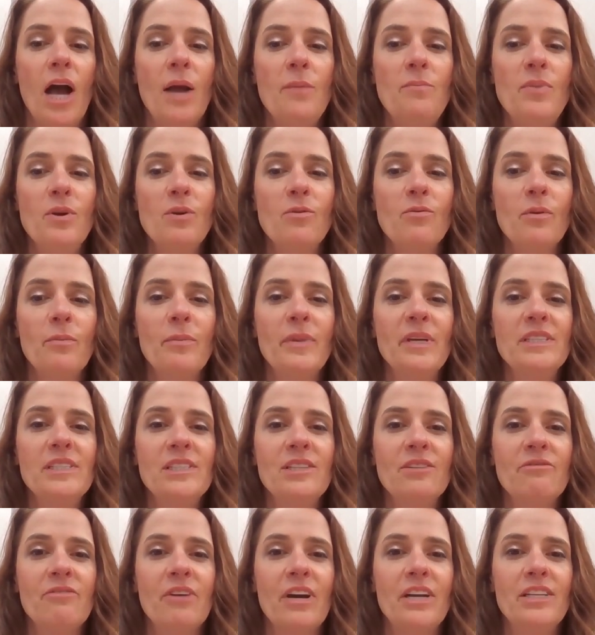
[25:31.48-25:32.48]
I'd be
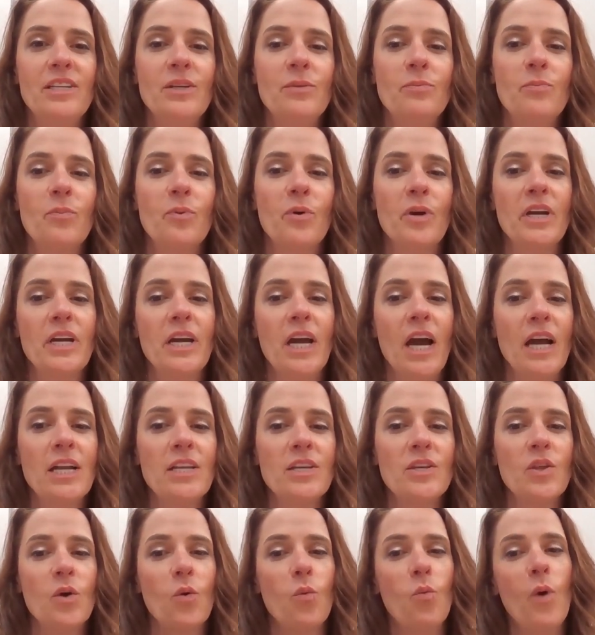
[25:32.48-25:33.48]
remiss if I didn't bring kind
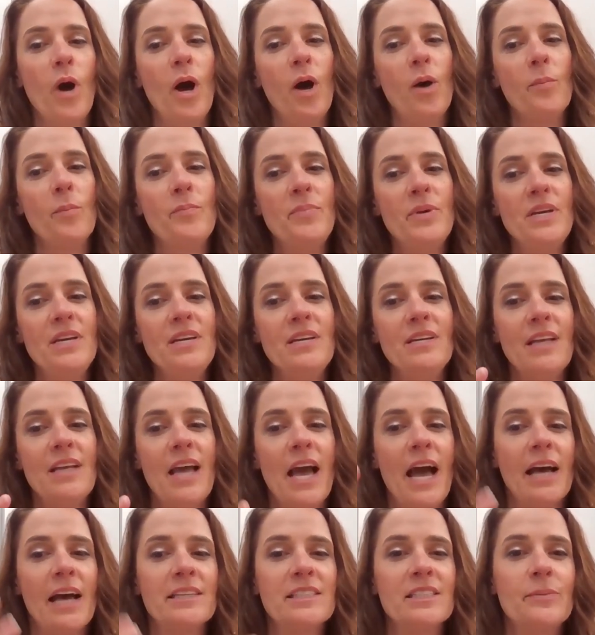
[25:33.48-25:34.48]
of the well-being
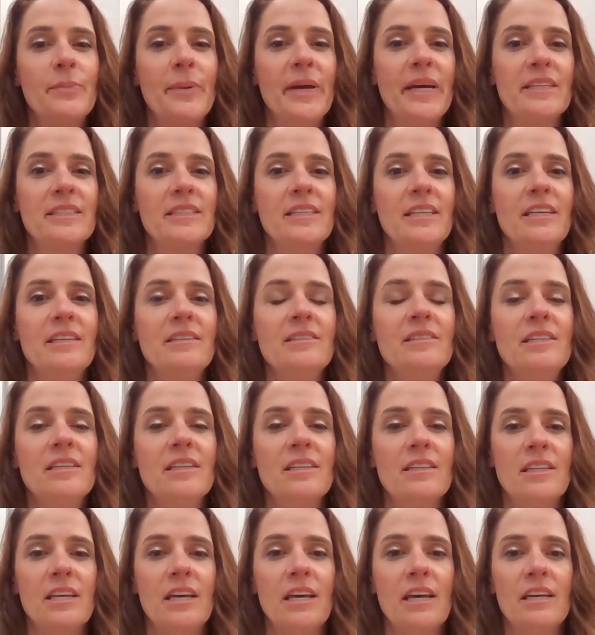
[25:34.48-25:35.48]
aspect
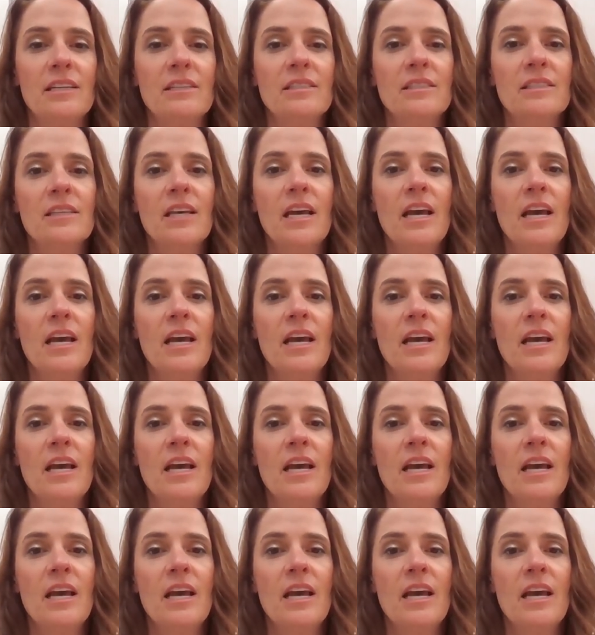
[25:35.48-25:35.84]
into this.